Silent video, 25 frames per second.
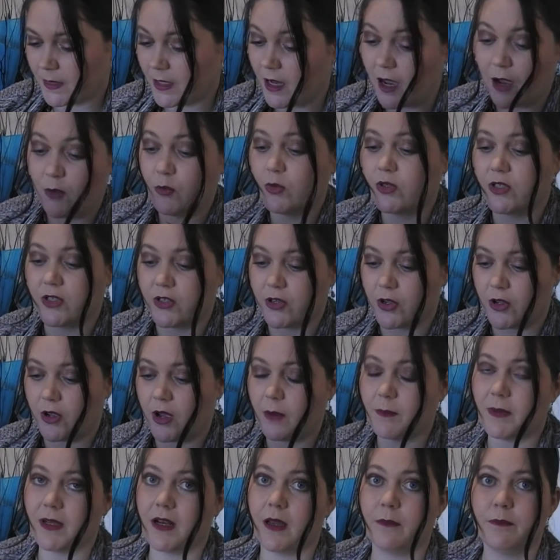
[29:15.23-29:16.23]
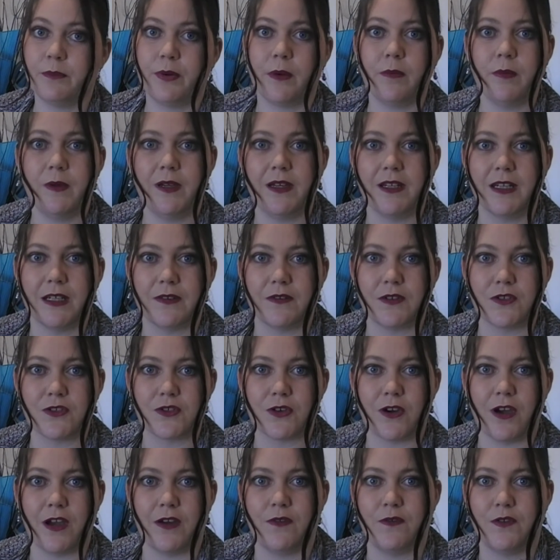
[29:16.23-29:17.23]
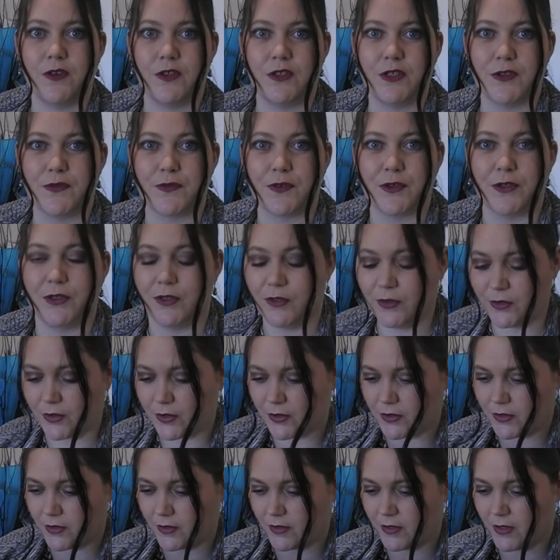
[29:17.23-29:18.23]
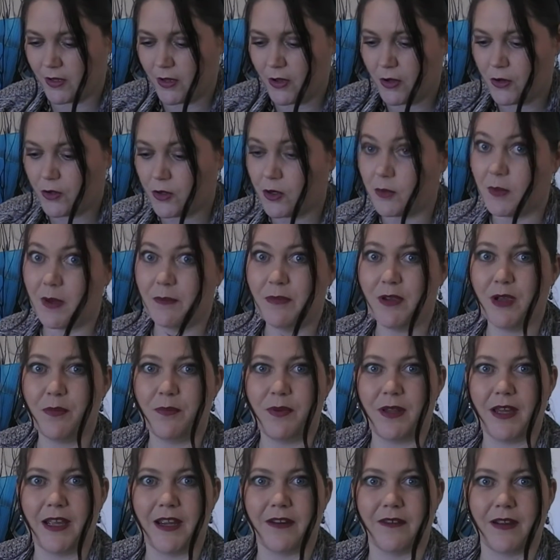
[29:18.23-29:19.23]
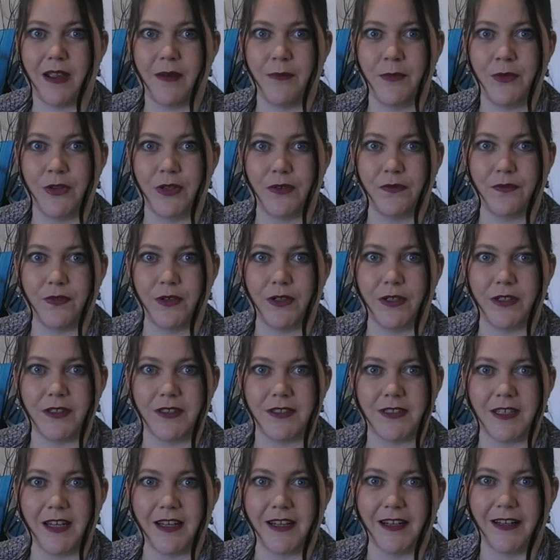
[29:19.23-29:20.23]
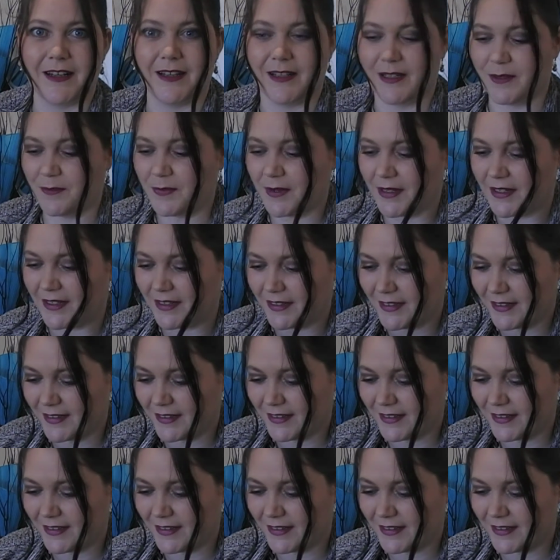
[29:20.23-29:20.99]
I wouldn't know. I mean, I'm probably going to have to try a few different looks. Or maybe I'll play around with it first. I don't know, but...